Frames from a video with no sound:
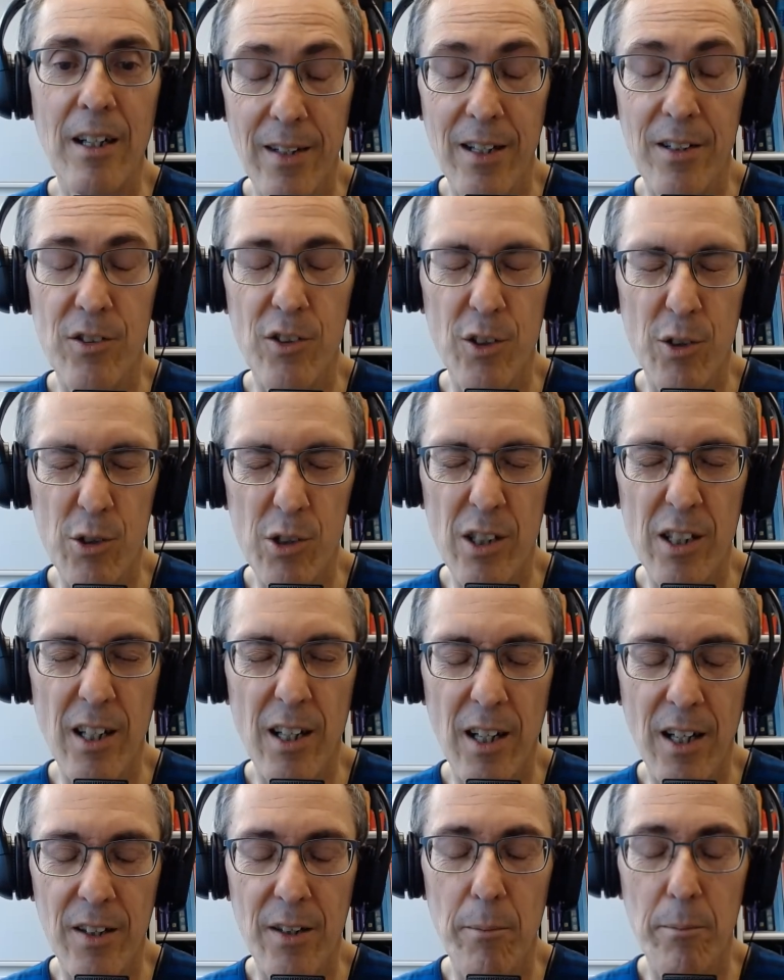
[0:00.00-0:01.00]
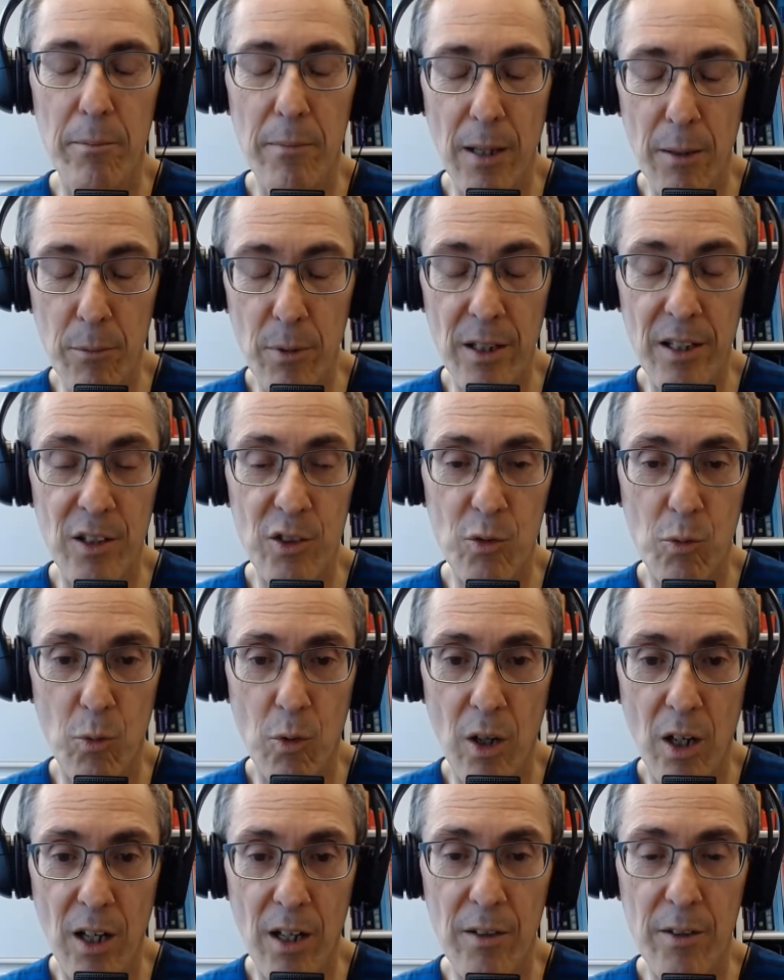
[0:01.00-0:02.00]
It's usually on the membranous
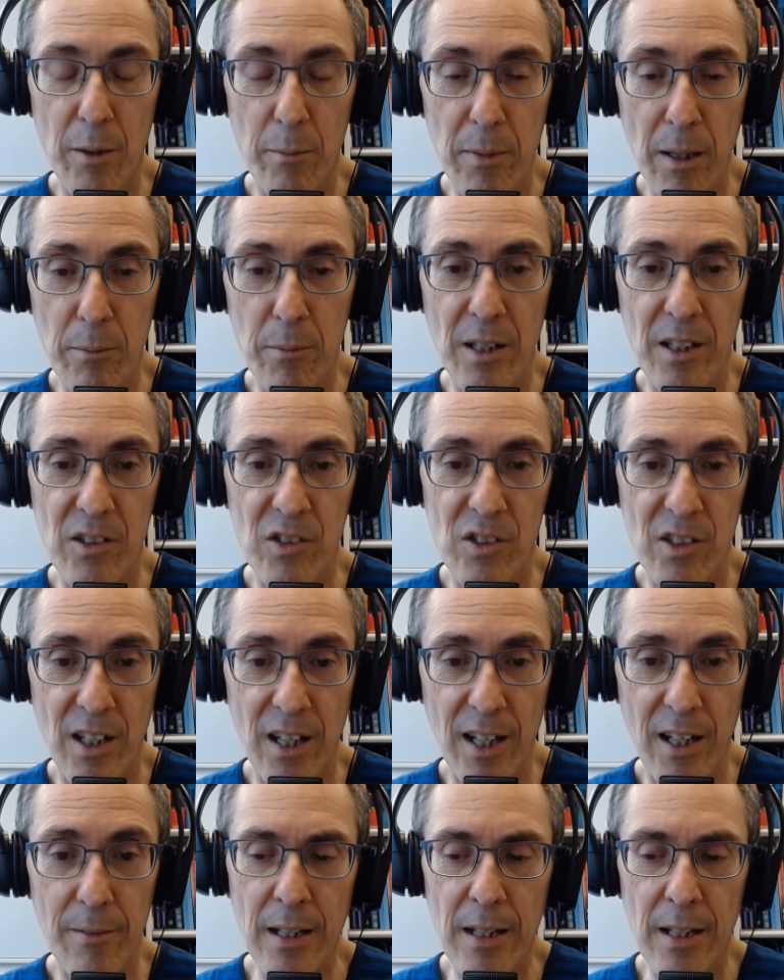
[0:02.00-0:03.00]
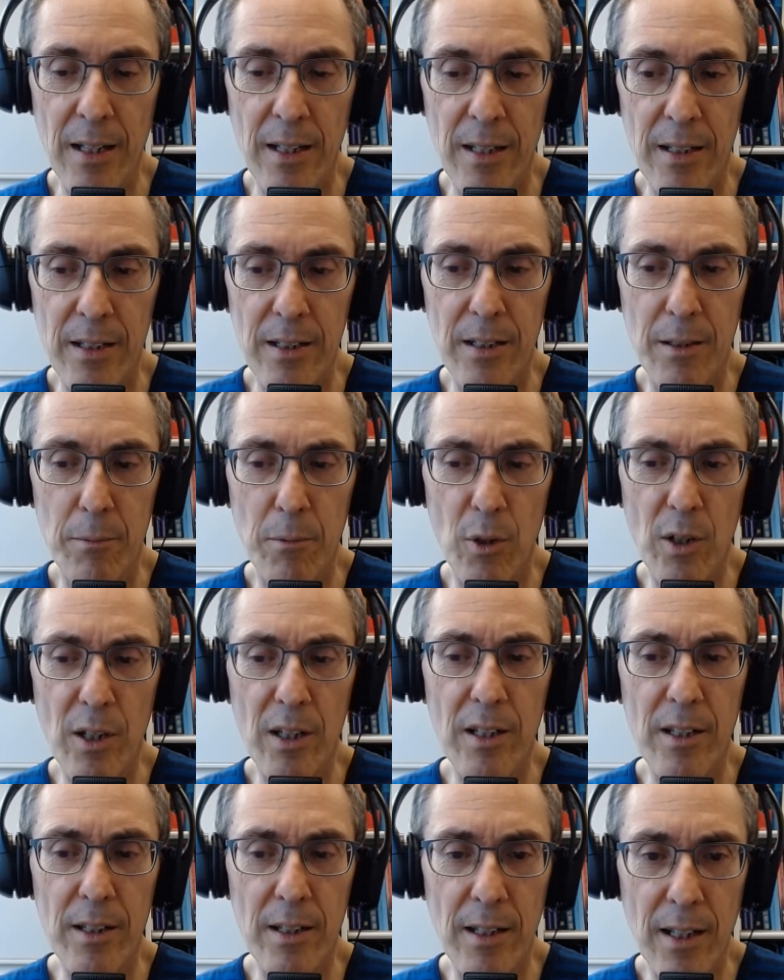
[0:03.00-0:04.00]
wall, the membranous side. The more
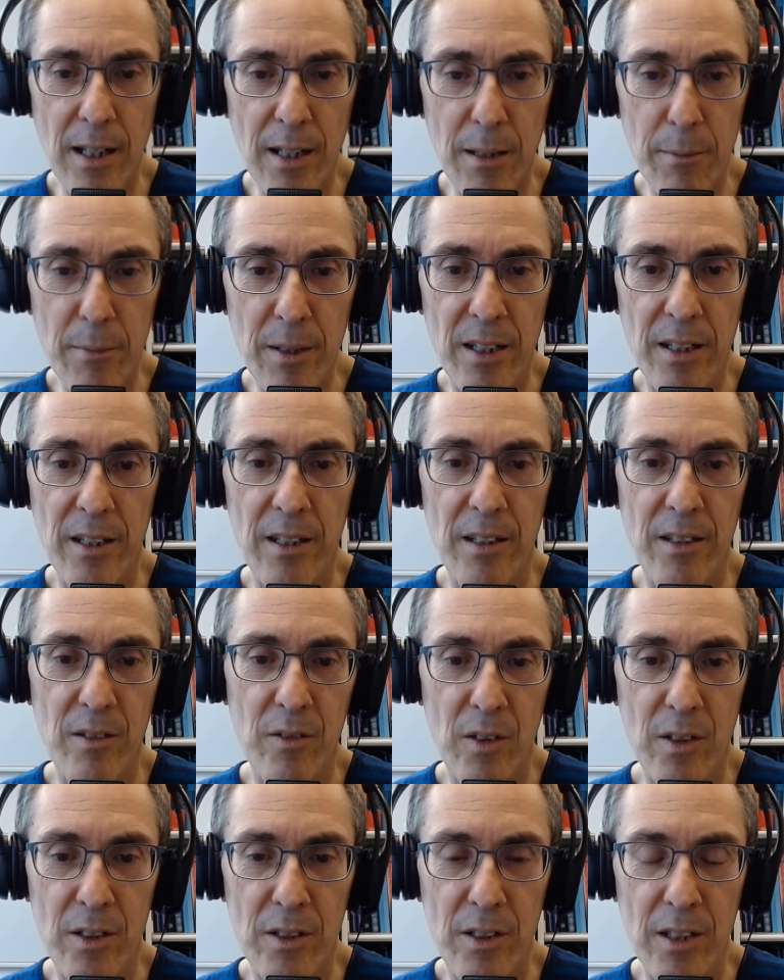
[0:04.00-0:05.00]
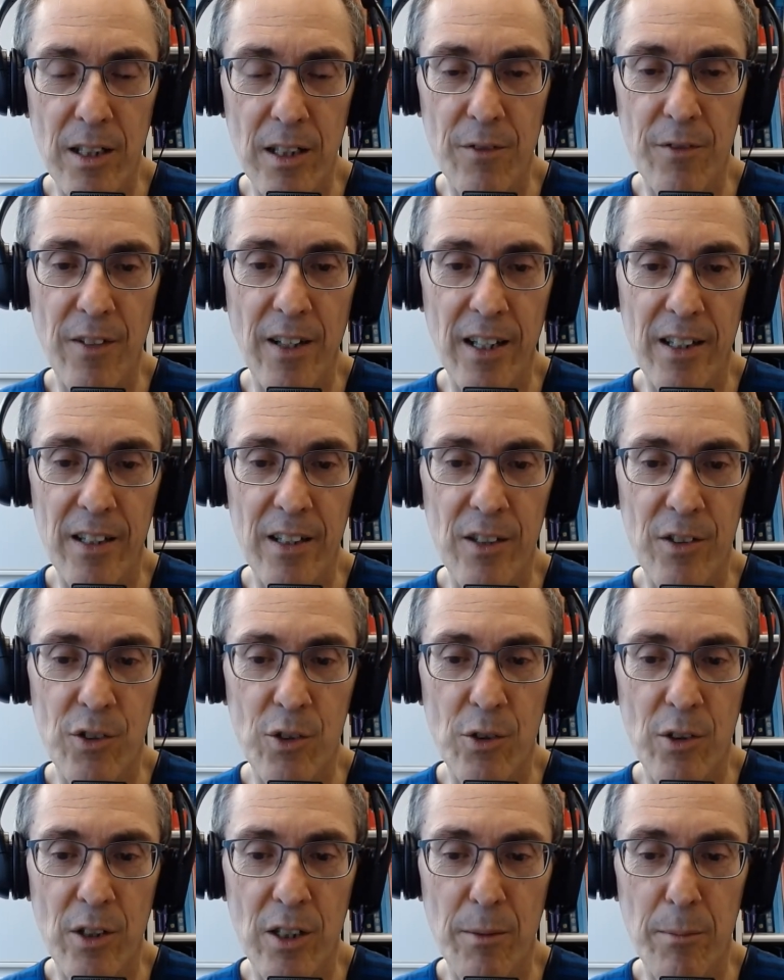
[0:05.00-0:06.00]
common defect is
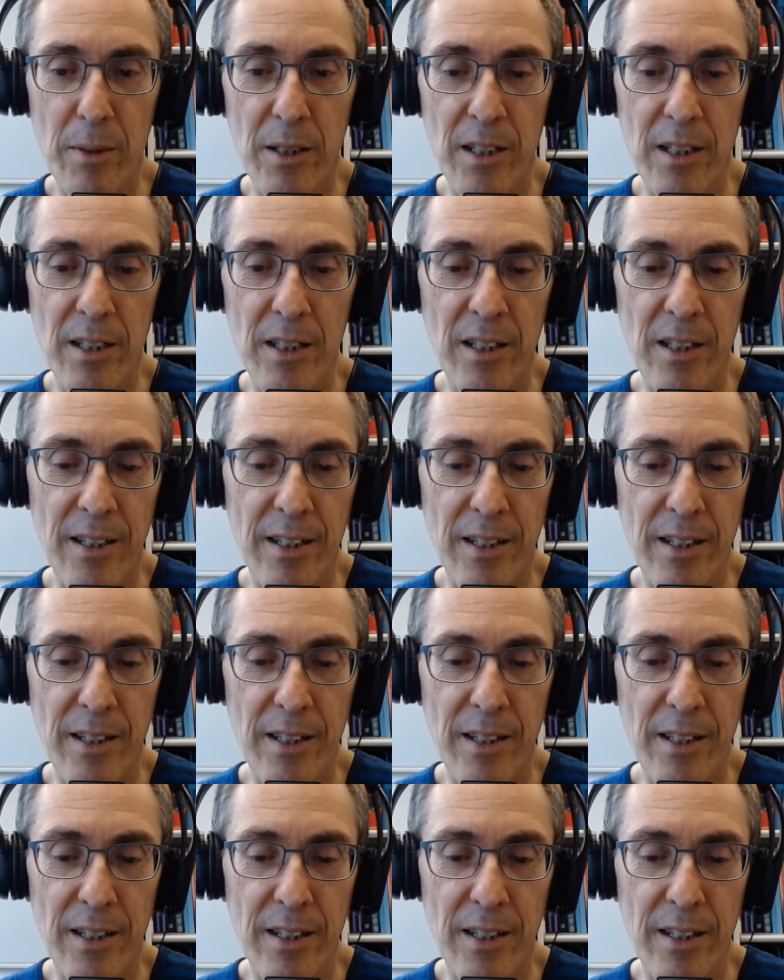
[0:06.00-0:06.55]
going to be